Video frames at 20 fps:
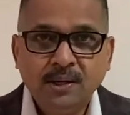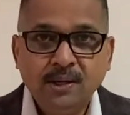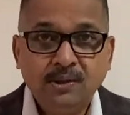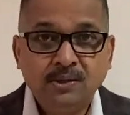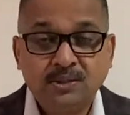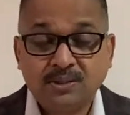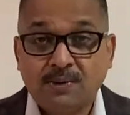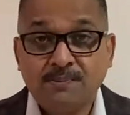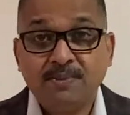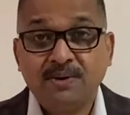
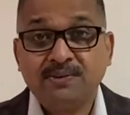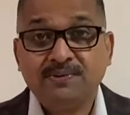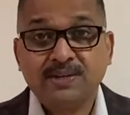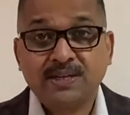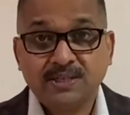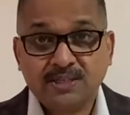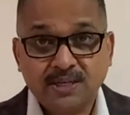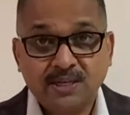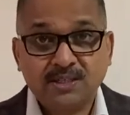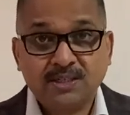someone
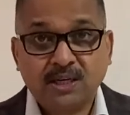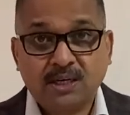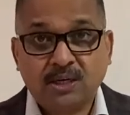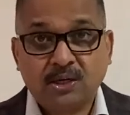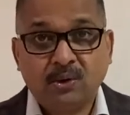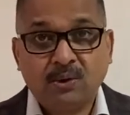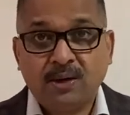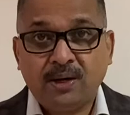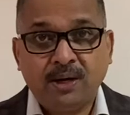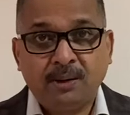can say
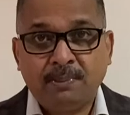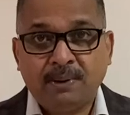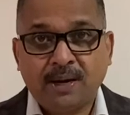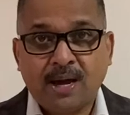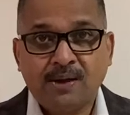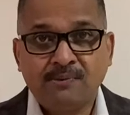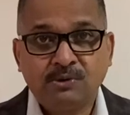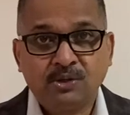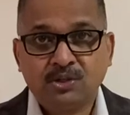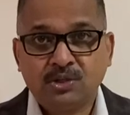security but
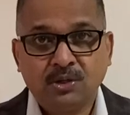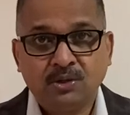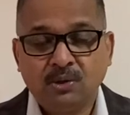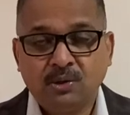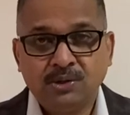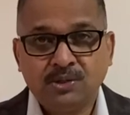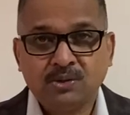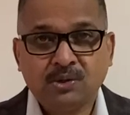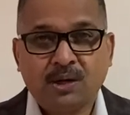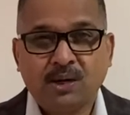i would say no
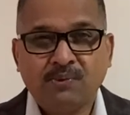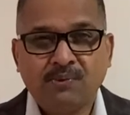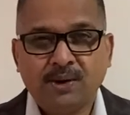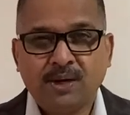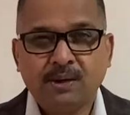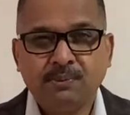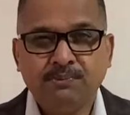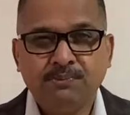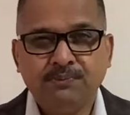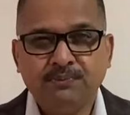it's not a
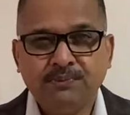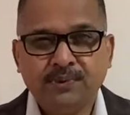very